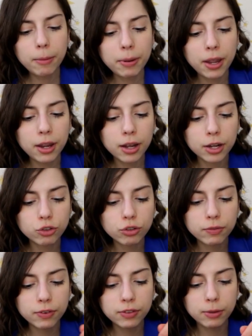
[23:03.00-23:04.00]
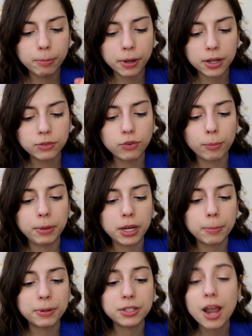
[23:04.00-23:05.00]
paying $150 for me
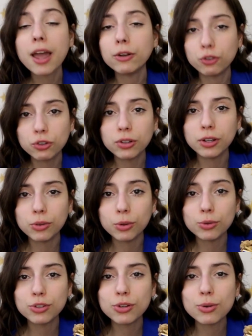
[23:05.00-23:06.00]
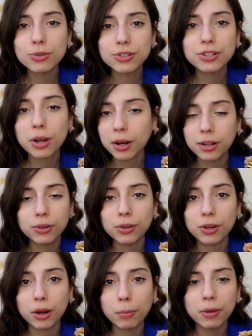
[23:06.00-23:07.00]
to potentially lose those tiny little
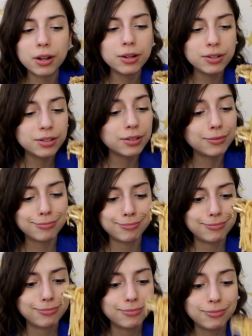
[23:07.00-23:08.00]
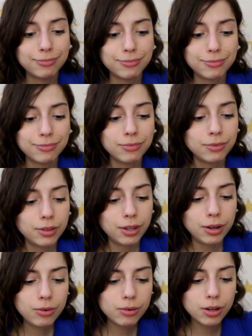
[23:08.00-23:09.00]
earbuds,
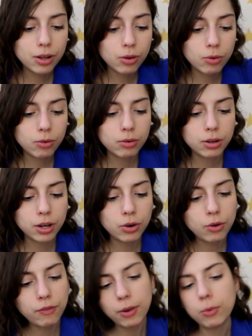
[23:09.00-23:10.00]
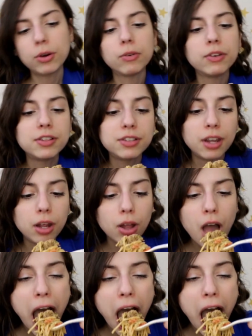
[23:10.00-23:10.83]
I don't know. I don't know if I want to risk it.